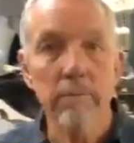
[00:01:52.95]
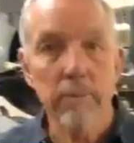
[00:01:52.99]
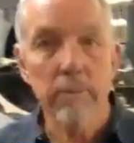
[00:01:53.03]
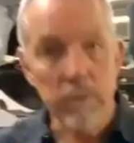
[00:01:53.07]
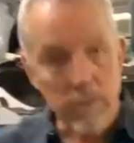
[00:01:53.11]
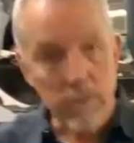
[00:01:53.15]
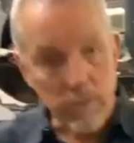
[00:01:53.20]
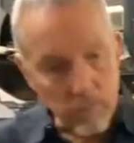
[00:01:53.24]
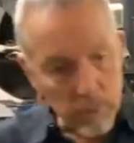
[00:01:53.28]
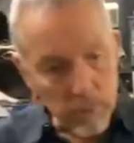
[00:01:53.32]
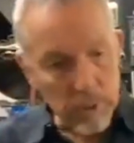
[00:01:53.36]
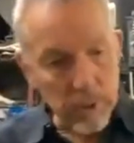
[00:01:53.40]

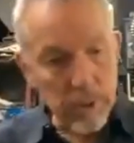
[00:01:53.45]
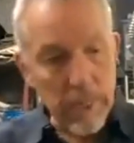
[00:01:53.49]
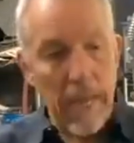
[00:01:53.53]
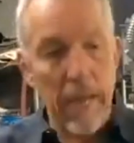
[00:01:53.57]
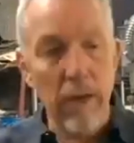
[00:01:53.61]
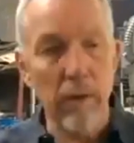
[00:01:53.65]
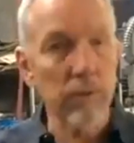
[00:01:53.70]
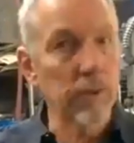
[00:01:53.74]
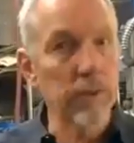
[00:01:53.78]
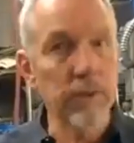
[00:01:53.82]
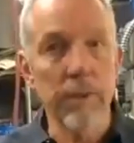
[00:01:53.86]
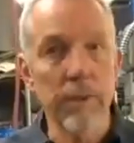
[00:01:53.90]
which
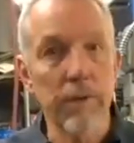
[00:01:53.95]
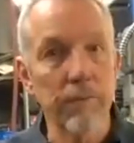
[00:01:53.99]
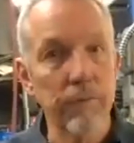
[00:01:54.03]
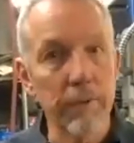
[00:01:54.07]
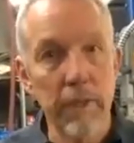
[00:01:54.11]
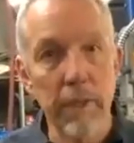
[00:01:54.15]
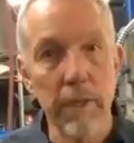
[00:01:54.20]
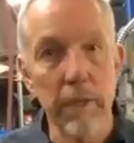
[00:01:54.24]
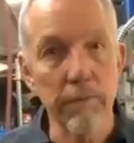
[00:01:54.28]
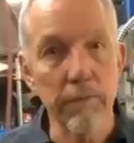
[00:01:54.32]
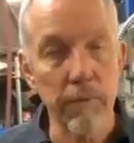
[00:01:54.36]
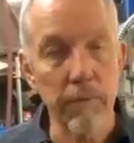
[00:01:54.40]
houses
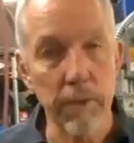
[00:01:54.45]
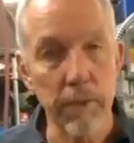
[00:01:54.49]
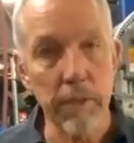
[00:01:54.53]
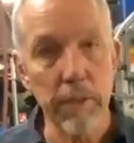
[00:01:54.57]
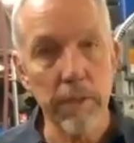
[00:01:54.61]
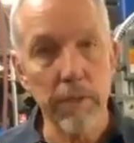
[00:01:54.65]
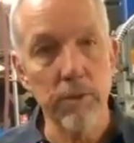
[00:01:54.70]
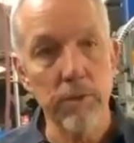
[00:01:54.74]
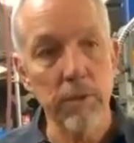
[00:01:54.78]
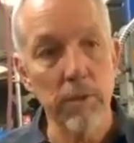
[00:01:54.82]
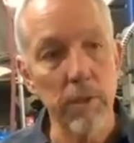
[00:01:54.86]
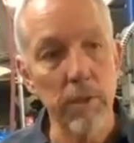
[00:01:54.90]
everything for the
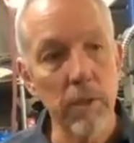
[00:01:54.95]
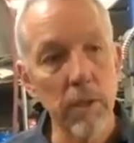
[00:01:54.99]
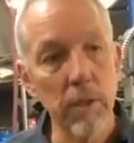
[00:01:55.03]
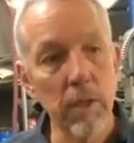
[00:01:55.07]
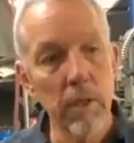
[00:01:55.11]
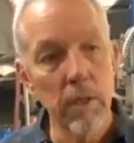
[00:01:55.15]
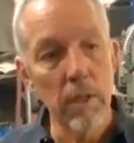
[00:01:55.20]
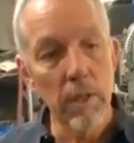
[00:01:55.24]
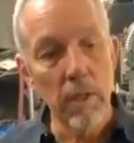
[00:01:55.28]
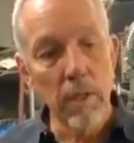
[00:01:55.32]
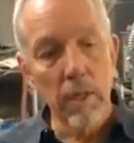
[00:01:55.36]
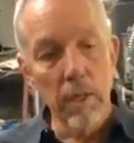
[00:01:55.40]
engine.
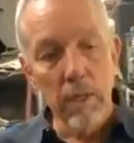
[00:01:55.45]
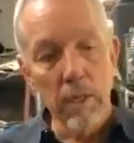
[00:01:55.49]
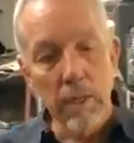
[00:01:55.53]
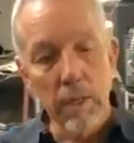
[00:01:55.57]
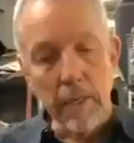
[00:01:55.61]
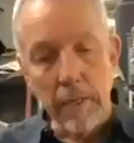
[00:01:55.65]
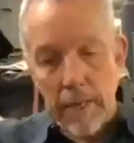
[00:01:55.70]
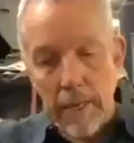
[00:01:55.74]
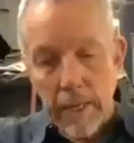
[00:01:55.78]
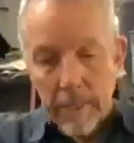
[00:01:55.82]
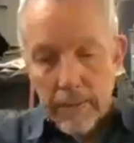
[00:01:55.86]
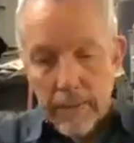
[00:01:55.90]
And it
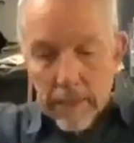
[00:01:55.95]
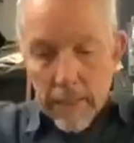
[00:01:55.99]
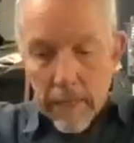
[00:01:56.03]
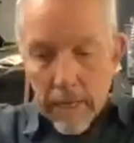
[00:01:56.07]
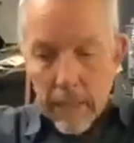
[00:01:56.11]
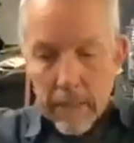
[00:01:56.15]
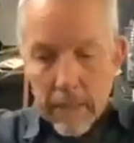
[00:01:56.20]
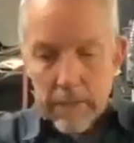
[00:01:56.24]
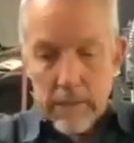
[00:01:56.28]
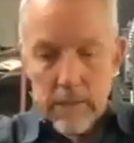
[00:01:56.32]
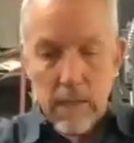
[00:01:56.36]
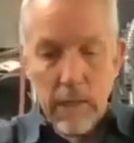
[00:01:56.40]
has
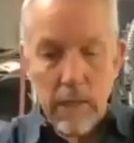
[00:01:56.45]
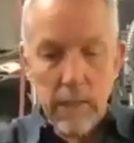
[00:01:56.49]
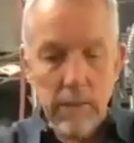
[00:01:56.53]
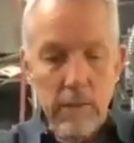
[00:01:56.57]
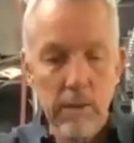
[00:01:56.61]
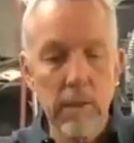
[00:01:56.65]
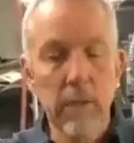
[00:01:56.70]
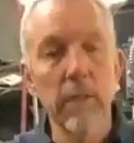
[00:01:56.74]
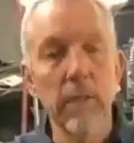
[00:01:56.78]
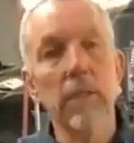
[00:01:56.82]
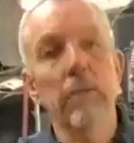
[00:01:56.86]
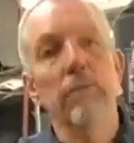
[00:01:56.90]
cast iron
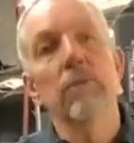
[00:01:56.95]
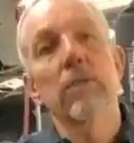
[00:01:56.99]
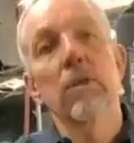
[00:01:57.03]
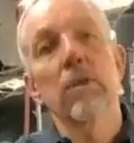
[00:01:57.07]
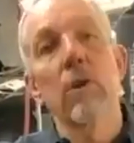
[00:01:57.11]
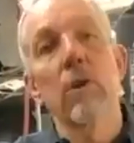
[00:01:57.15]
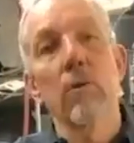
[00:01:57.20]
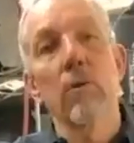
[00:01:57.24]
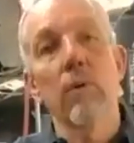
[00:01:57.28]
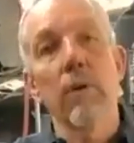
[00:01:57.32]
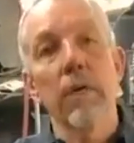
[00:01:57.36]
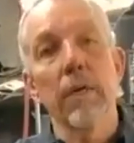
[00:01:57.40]
sleeves that
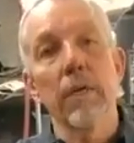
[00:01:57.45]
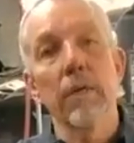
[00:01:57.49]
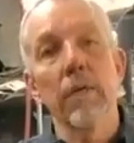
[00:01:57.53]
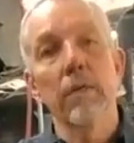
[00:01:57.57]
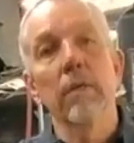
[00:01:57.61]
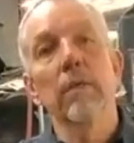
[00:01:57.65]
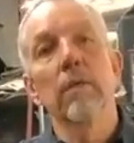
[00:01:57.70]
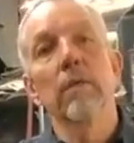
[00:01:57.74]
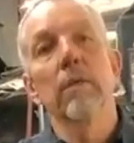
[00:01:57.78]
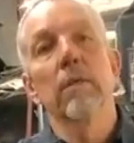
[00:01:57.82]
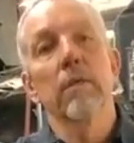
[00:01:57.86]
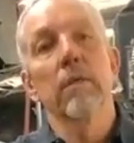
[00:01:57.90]
go in
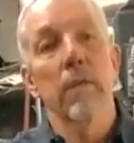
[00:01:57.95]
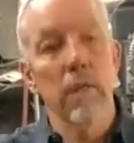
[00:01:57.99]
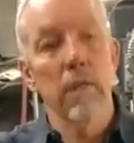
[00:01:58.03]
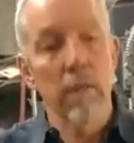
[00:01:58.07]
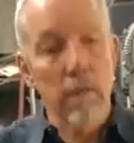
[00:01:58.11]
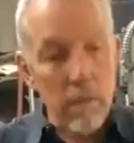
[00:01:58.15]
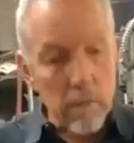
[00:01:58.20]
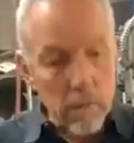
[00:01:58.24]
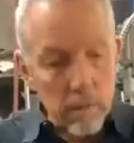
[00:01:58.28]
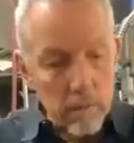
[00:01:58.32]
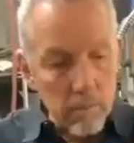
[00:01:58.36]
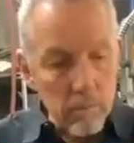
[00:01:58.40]
that
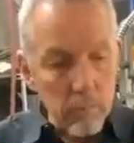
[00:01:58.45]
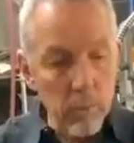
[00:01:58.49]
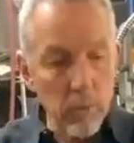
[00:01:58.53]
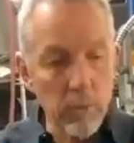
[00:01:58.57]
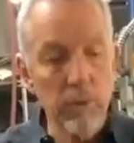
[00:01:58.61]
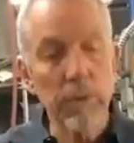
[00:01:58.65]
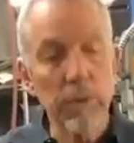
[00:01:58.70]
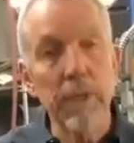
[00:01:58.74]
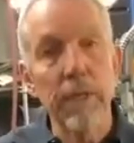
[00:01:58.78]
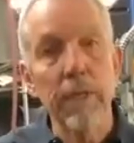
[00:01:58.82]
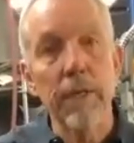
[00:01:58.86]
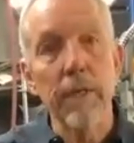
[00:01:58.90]
are pushed
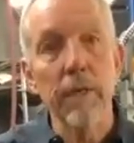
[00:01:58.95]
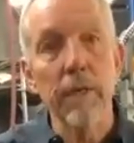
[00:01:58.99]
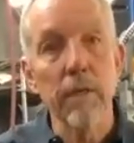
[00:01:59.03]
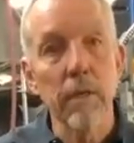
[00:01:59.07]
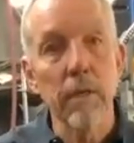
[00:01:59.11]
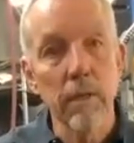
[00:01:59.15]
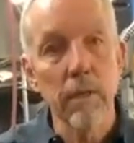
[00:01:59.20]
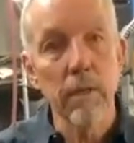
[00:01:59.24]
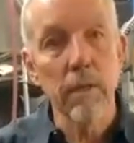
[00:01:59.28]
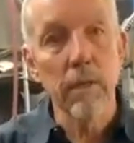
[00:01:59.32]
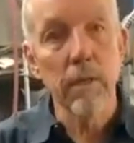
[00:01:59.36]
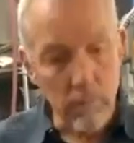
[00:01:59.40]
in
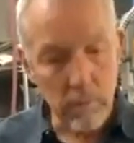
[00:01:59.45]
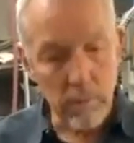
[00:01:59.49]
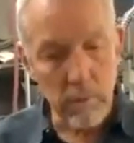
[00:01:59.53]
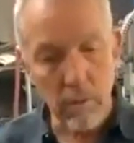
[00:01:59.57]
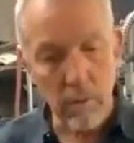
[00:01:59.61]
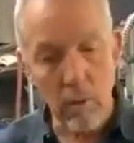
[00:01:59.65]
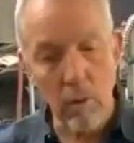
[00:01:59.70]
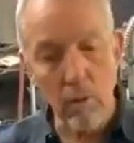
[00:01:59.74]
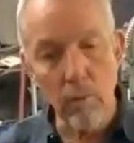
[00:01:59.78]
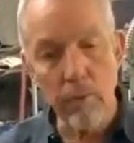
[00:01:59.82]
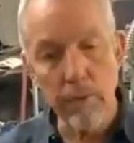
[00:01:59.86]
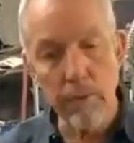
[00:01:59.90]
with
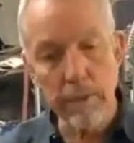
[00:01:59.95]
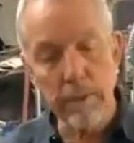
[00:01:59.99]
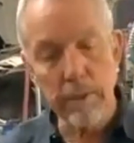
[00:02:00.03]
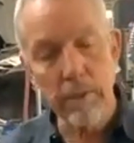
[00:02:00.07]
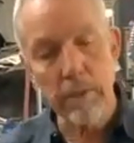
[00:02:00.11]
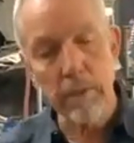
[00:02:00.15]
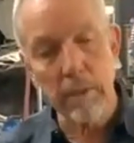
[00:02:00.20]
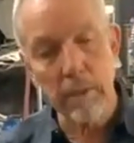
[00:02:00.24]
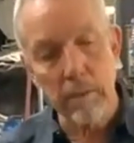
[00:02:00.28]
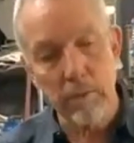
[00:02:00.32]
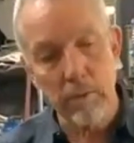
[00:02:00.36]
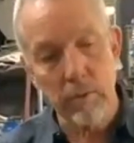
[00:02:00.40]
O-ring
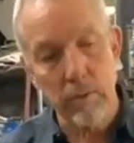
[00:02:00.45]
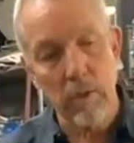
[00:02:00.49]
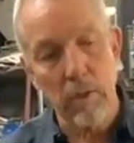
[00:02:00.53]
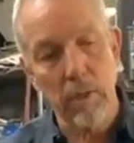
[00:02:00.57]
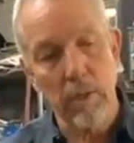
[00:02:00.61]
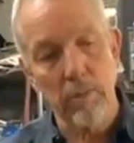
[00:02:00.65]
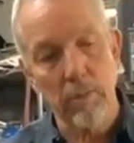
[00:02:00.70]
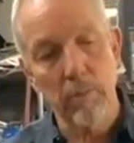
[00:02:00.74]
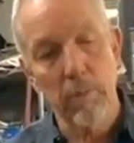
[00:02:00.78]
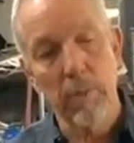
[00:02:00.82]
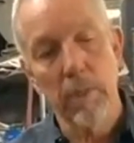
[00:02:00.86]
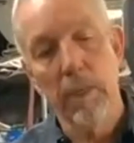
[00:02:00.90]
seals on them.
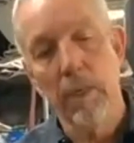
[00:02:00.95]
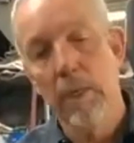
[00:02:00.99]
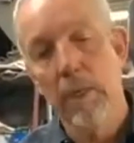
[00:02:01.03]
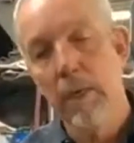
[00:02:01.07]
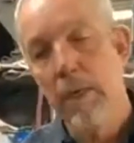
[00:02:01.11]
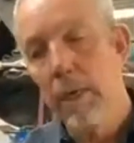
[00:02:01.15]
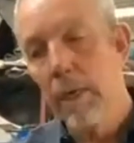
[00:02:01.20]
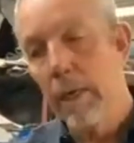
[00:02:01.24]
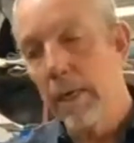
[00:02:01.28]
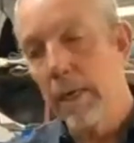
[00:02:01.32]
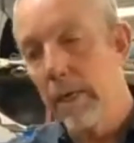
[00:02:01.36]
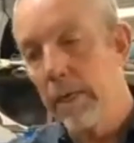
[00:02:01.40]

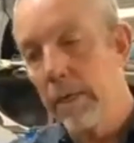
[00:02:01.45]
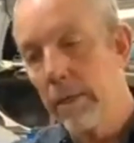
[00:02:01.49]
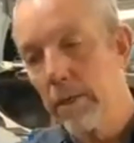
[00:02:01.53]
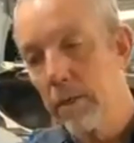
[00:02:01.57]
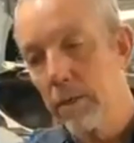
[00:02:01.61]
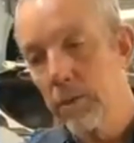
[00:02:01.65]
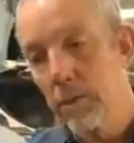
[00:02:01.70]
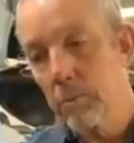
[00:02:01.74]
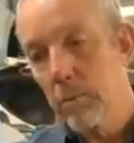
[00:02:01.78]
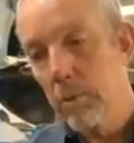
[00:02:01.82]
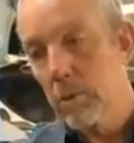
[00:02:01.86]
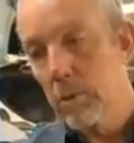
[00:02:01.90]
And they're
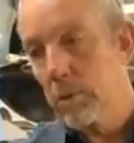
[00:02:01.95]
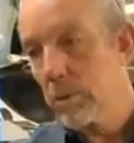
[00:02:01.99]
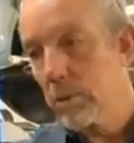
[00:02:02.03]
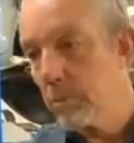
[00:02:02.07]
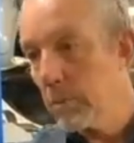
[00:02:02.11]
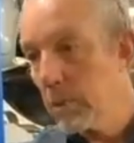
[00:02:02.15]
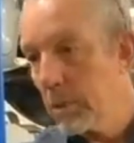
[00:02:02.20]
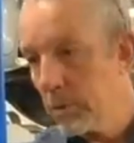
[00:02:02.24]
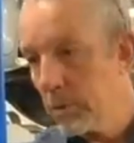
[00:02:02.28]
supposed to be